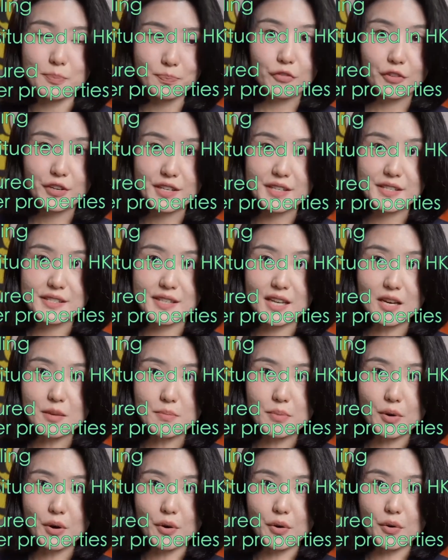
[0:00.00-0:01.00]
For
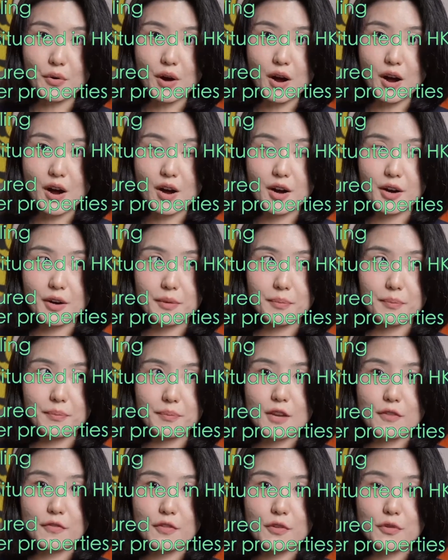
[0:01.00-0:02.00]
example,
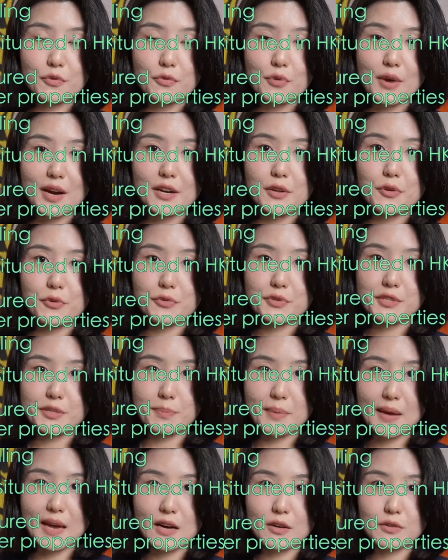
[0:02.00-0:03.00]
if you and your
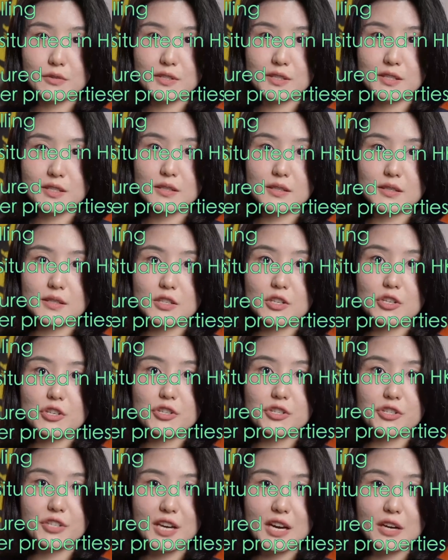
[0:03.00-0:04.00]
spouse just
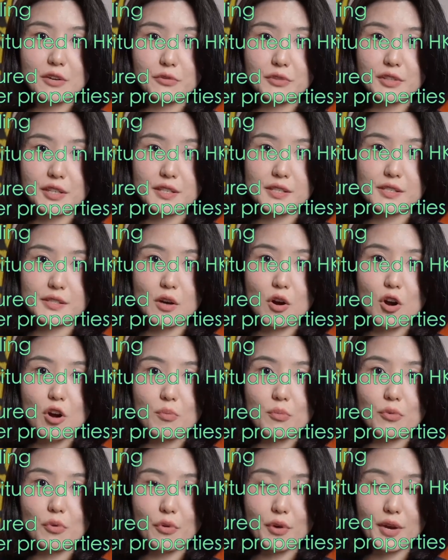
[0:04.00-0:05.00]
share this
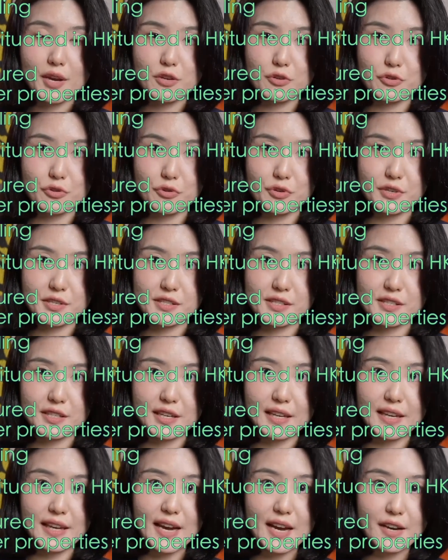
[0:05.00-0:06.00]
home loan interest
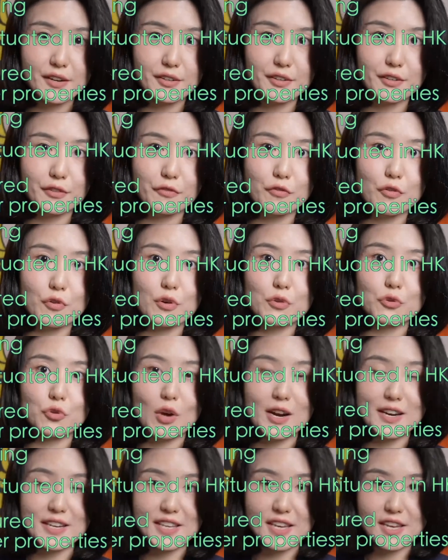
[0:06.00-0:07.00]
together for
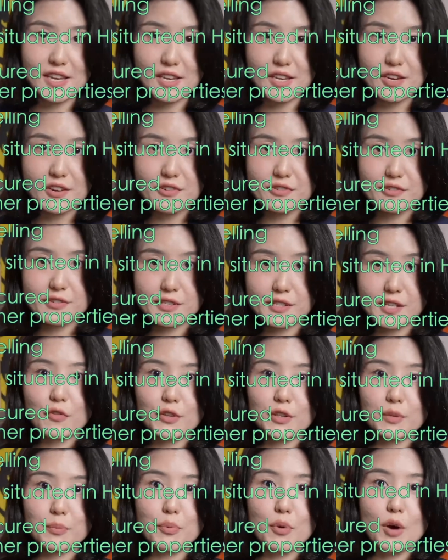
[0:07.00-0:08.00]
20 years for
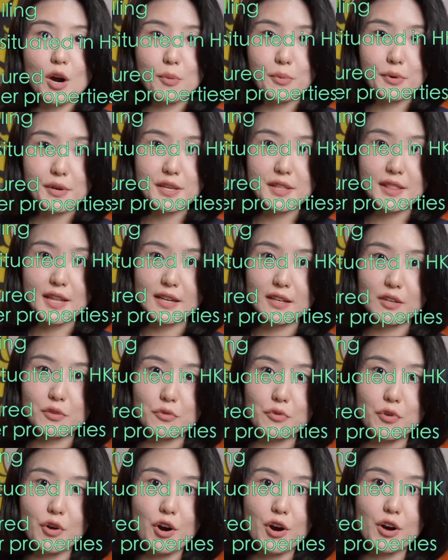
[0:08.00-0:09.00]
the property that
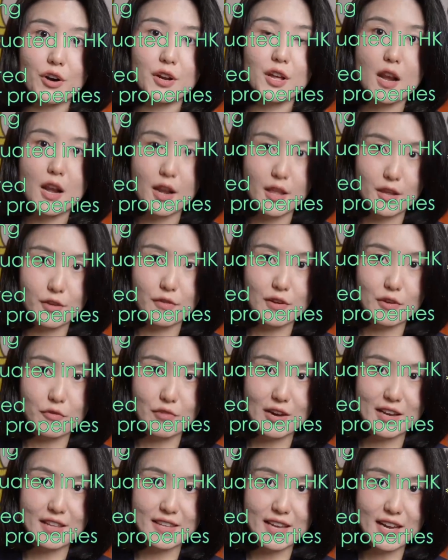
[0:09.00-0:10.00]
you are living
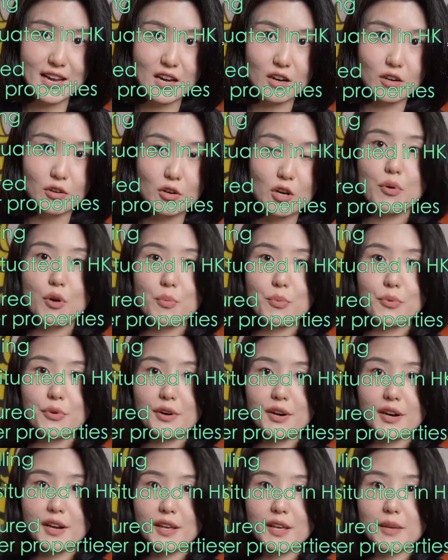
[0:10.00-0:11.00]
right now,
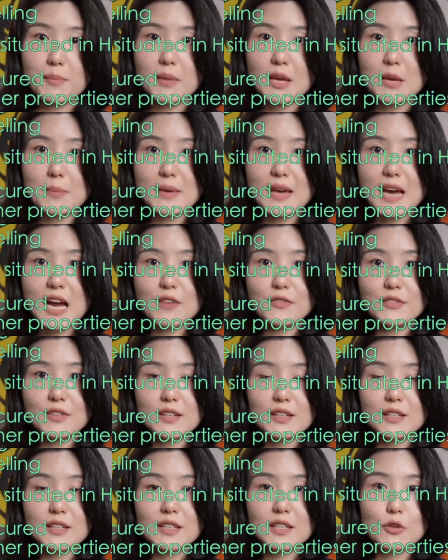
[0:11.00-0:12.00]
probably maybe
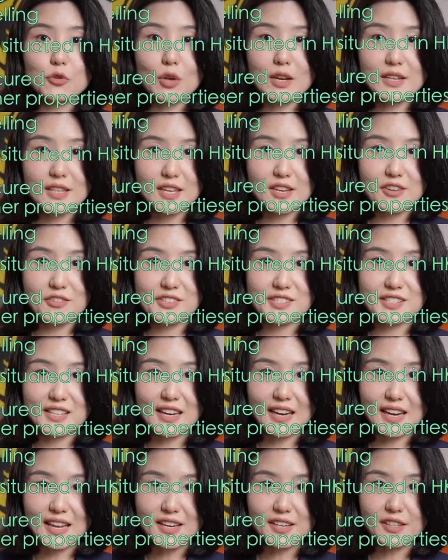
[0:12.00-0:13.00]
after 20 years
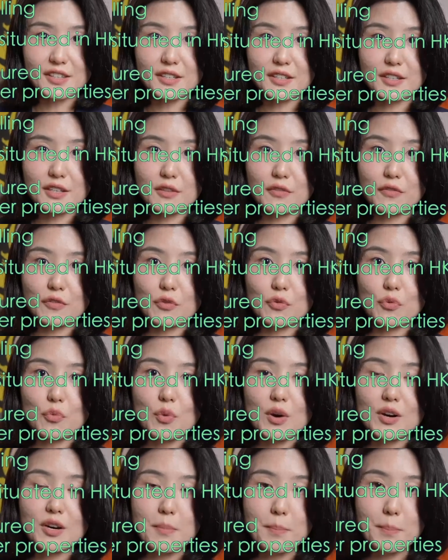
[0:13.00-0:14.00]
later, if you
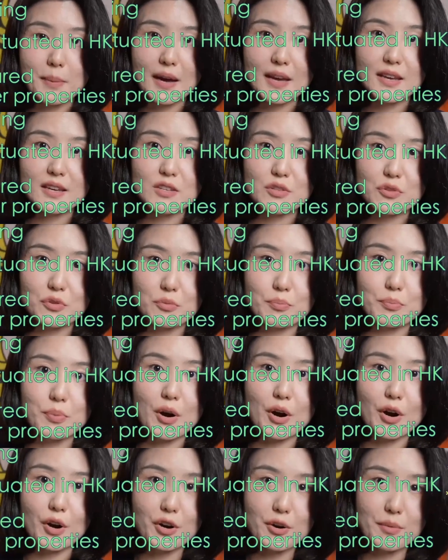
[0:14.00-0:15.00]
want to buy a new
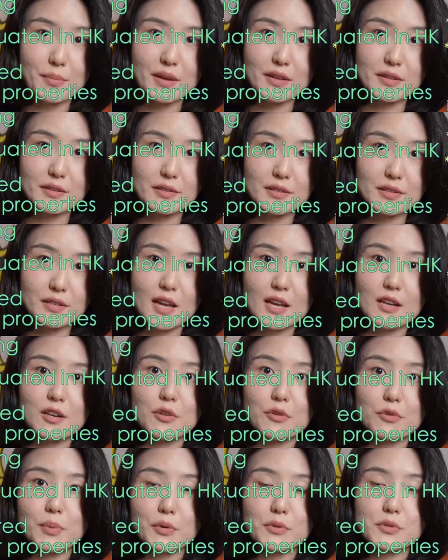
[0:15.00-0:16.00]
apartment
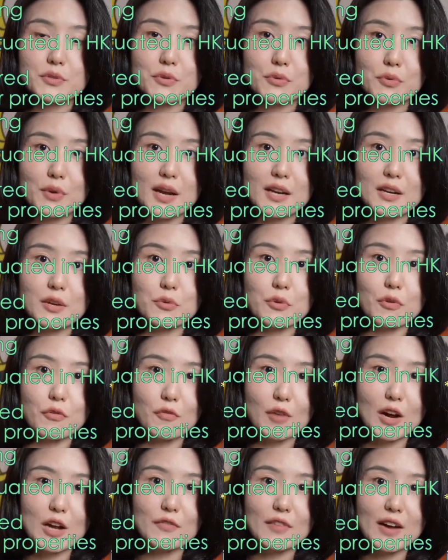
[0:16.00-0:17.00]
and both you and your
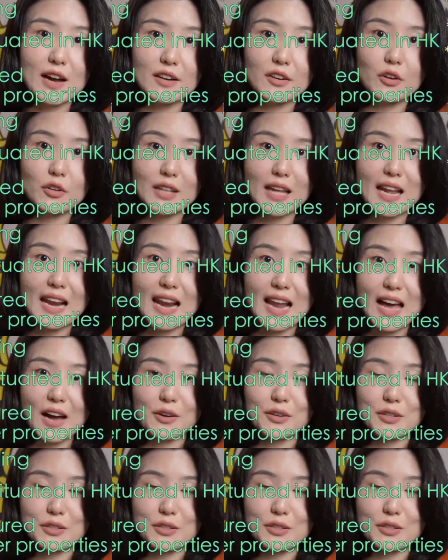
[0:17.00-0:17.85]
wife are not allowed